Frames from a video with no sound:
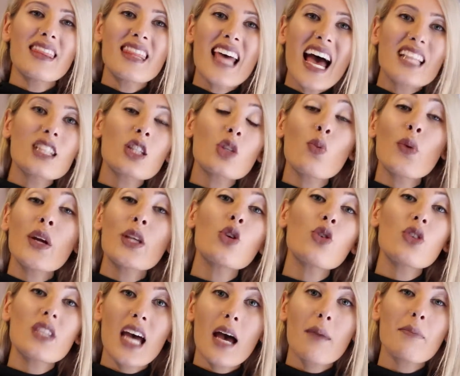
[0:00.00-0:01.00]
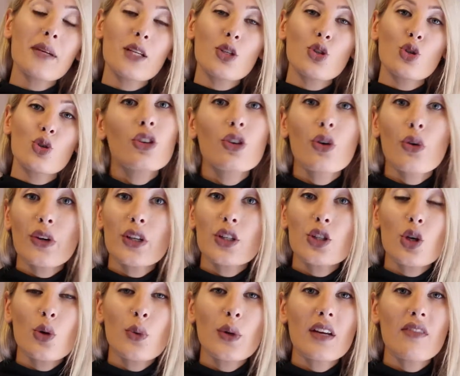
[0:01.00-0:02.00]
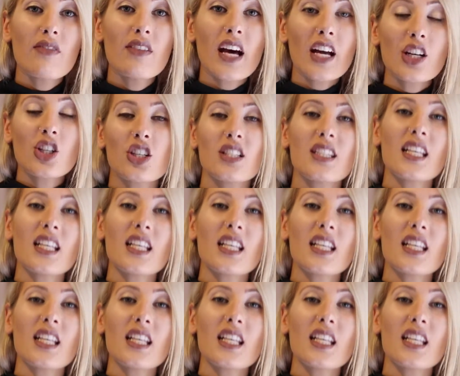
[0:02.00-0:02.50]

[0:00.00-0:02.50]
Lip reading: That's when you tap into your intuitive nudges.